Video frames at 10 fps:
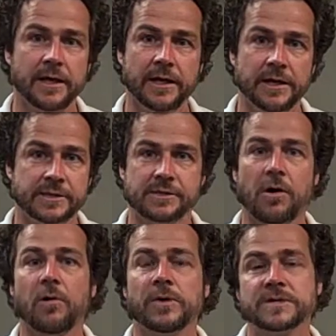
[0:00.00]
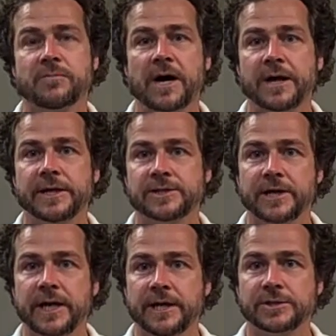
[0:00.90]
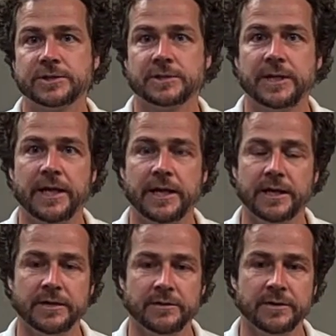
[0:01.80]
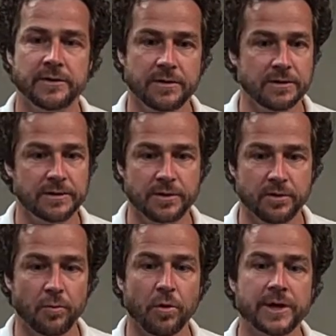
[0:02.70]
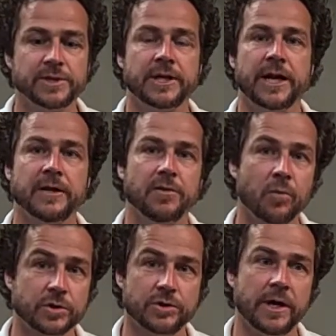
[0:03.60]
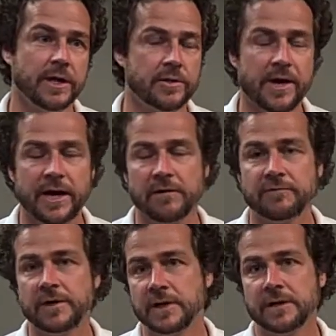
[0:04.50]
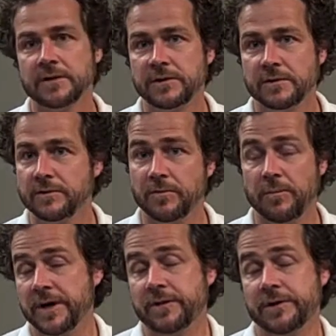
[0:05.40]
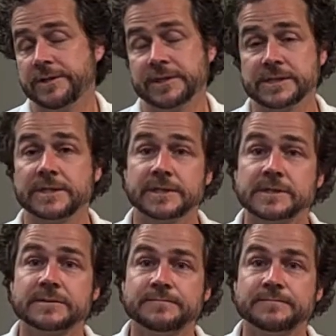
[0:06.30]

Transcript: it's always about education, and the more educated, the more training you have, the better it just is.